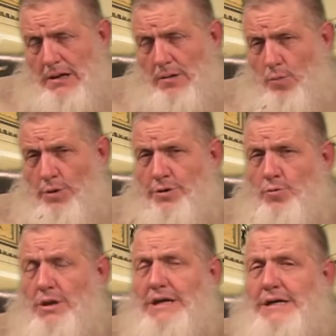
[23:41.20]
When you
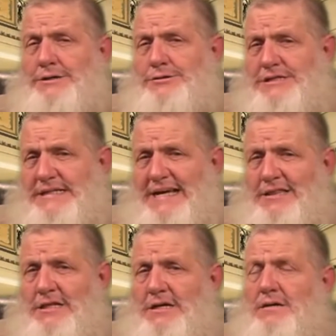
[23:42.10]
really
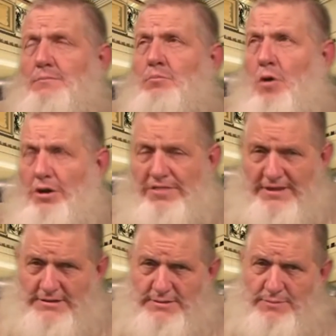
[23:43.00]
understand the
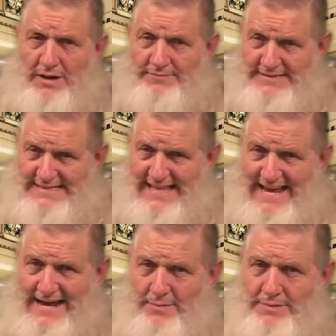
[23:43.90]
monotheism of
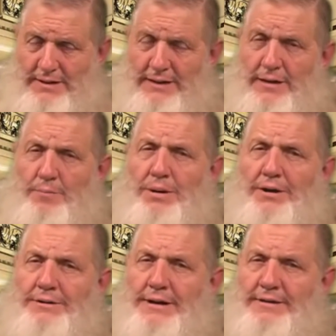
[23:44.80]
Islam and compare
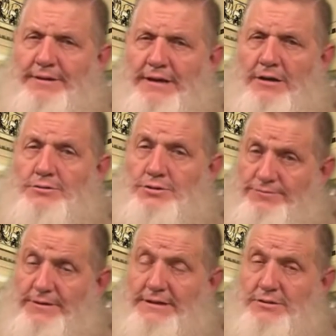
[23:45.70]
it to anything else, you'll
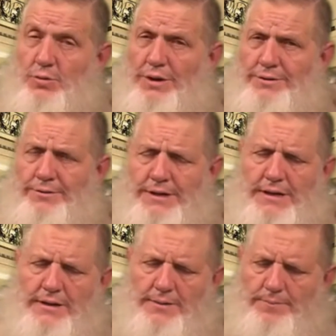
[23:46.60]
find it's quite
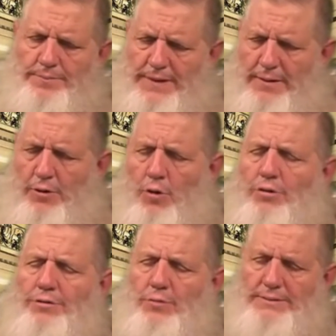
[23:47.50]
unique. Go
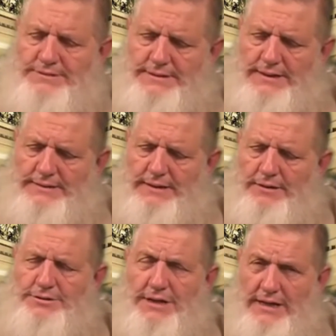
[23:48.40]
to the website there
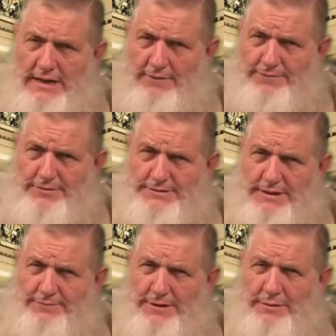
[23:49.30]
and check it out for
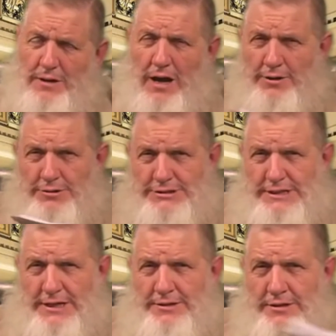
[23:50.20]
yourself and
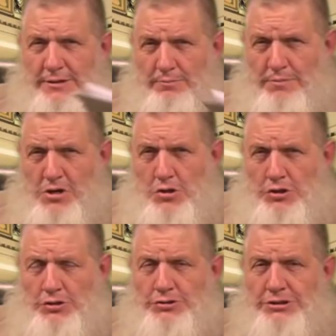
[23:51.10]
understand that the
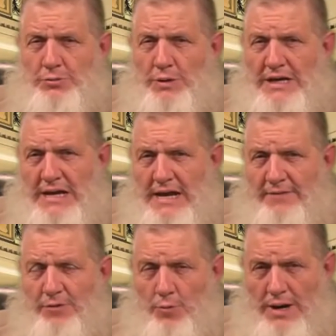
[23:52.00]
miracles that we
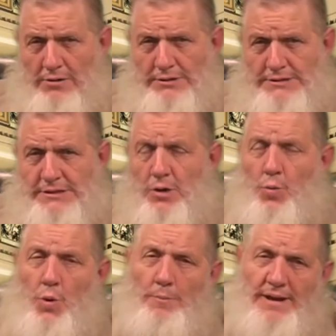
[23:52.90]
have around us
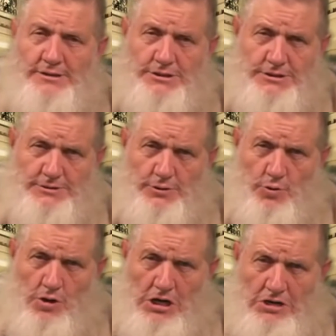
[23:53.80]
were mentioned in the
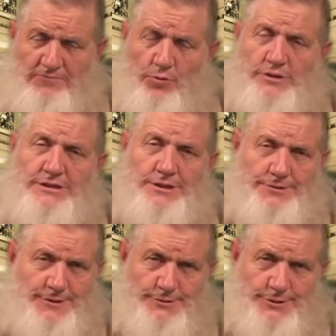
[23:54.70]
Quran
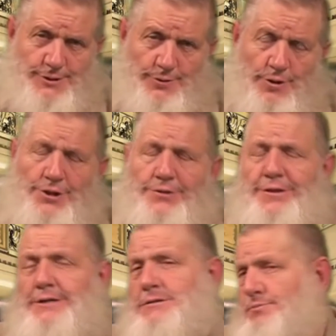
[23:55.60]
1400 years ago,
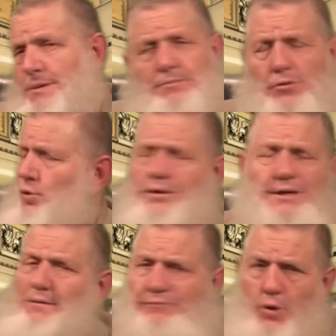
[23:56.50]
things that people
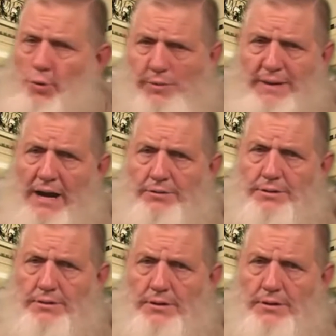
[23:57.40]
couldn't have known about.